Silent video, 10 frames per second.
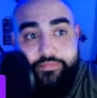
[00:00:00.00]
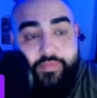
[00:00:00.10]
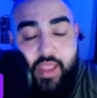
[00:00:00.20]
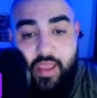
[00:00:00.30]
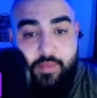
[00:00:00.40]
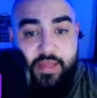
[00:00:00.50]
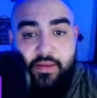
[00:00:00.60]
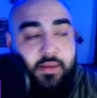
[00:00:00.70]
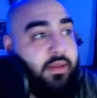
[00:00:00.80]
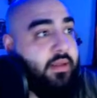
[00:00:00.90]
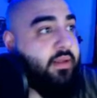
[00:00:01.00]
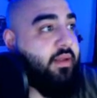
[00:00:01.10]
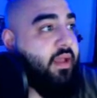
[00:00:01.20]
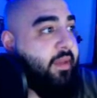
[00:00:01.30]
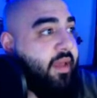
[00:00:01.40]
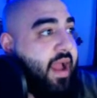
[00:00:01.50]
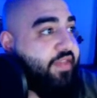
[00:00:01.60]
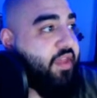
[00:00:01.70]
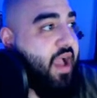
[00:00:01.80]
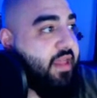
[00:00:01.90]
Hey man. I
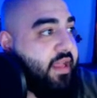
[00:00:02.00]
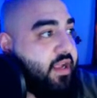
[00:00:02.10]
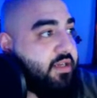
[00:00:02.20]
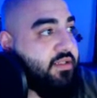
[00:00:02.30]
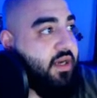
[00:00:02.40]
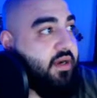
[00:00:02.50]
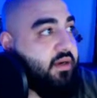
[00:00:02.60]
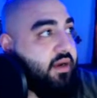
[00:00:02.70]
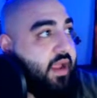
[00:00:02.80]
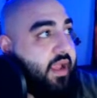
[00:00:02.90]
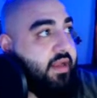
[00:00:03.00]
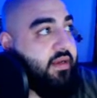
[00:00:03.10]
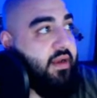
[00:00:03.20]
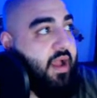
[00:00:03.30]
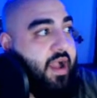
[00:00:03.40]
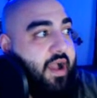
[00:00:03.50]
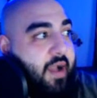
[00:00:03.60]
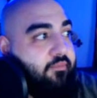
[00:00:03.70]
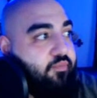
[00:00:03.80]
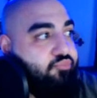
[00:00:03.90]
think I like our start, and
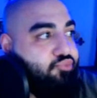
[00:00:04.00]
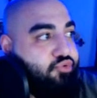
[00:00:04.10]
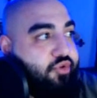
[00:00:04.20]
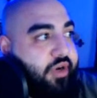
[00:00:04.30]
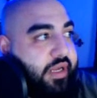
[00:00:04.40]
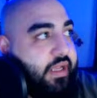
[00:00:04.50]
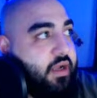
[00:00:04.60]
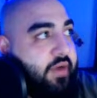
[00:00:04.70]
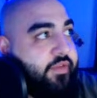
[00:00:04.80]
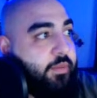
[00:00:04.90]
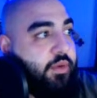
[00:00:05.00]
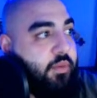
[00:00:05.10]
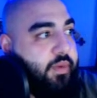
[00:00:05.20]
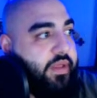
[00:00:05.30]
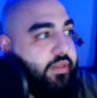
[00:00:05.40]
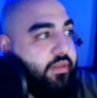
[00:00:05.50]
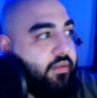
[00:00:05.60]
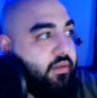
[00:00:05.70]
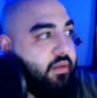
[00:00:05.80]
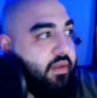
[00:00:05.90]
I'm pretty comfortable with
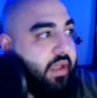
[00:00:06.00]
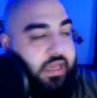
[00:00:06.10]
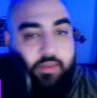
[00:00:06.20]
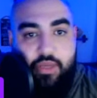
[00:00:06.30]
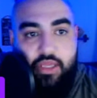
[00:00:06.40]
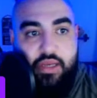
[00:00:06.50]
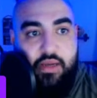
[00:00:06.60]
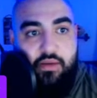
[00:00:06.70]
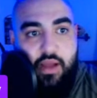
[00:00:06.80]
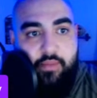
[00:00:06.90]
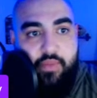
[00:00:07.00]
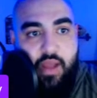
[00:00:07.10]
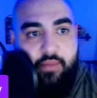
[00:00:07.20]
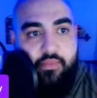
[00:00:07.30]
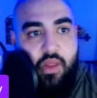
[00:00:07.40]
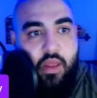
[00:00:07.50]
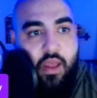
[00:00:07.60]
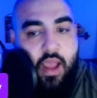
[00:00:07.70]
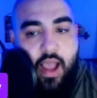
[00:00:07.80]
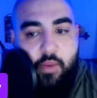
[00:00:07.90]
ADP now.
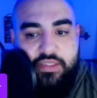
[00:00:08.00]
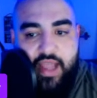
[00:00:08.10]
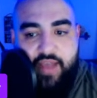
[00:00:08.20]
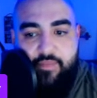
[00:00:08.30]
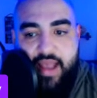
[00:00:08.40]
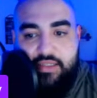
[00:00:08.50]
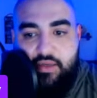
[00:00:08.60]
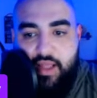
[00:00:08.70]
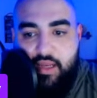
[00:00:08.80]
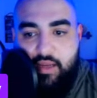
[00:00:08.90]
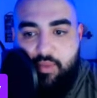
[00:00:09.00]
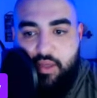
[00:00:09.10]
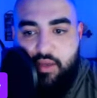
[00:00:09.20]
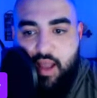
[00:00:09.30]
I would say I've mastered the ADP.